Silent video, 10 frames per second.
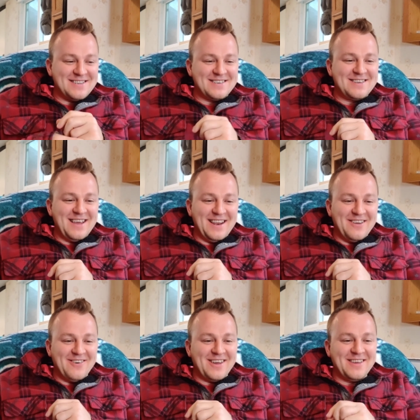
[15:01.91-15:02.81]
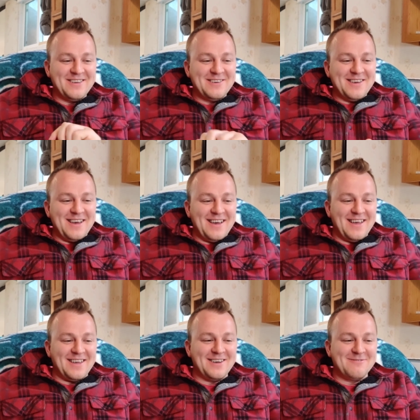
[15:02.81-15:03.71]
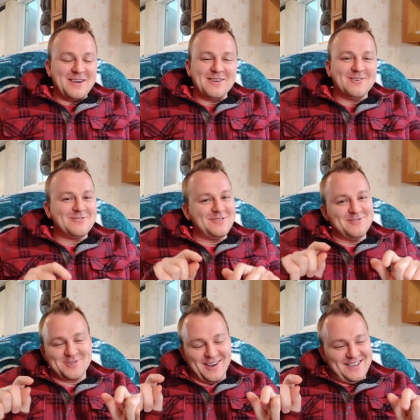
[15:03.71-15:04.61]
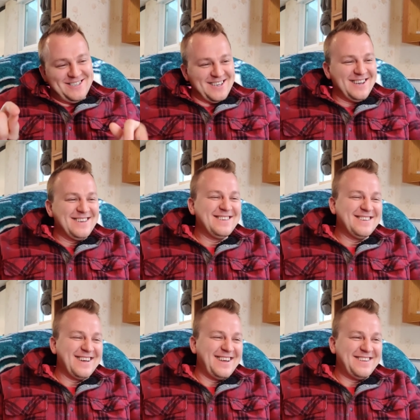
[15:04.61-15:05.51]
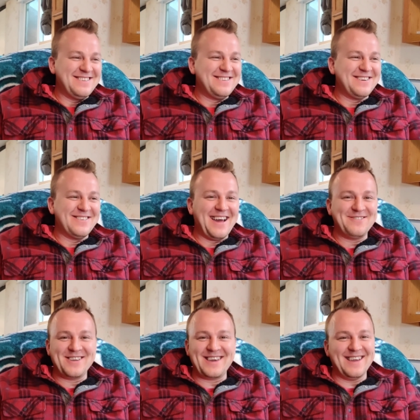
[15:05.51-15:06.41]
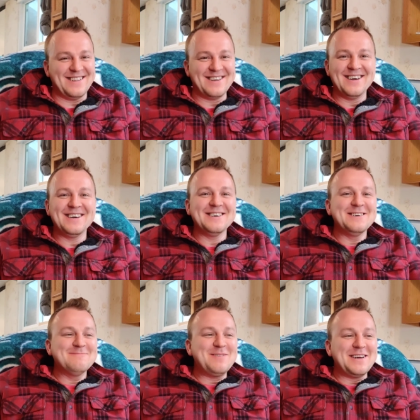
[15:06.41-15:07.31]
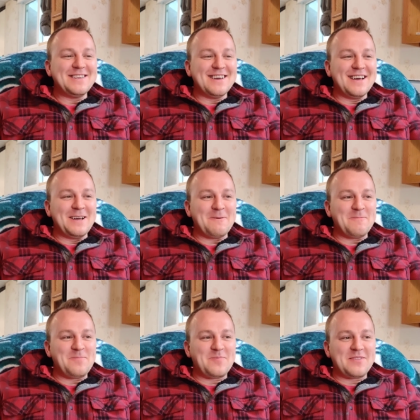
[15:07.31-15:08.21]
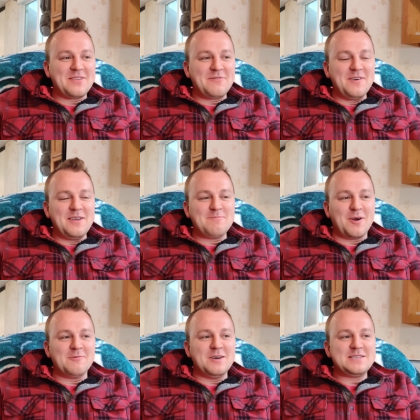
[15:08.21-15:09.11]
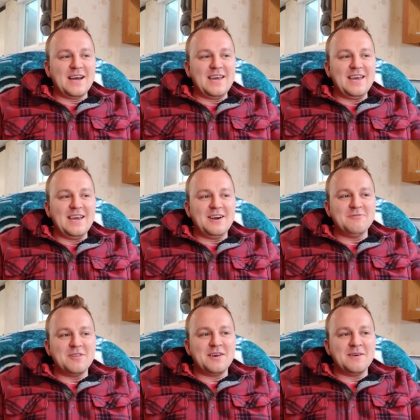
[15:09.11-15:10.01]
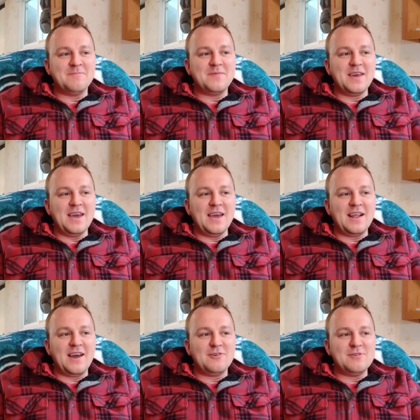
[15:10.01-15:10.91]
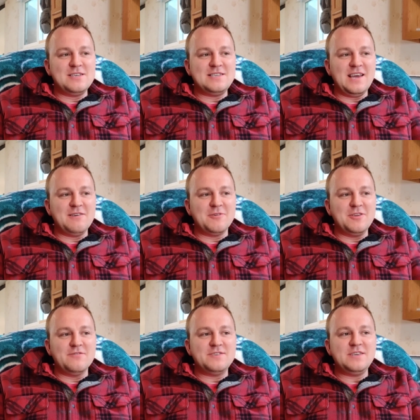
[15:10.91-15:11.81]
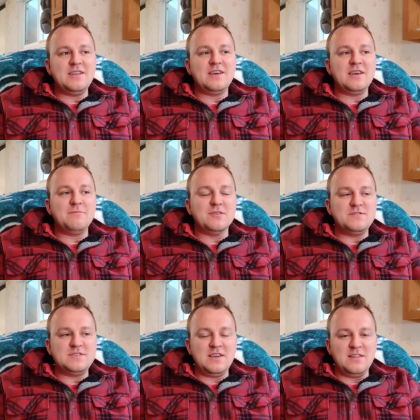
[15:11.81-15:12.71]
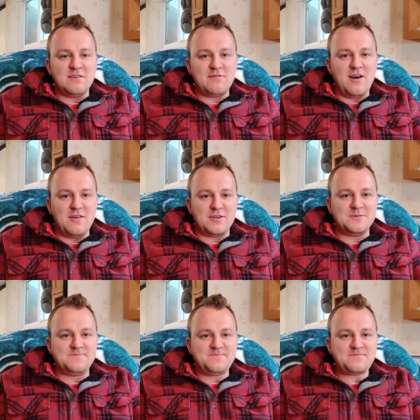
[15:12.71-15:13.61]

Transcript: And anyway, we don't do drugs. I don't advocate. But the funny part was, I hang out with him, and I always say, when you've seen him, you've seen the Father.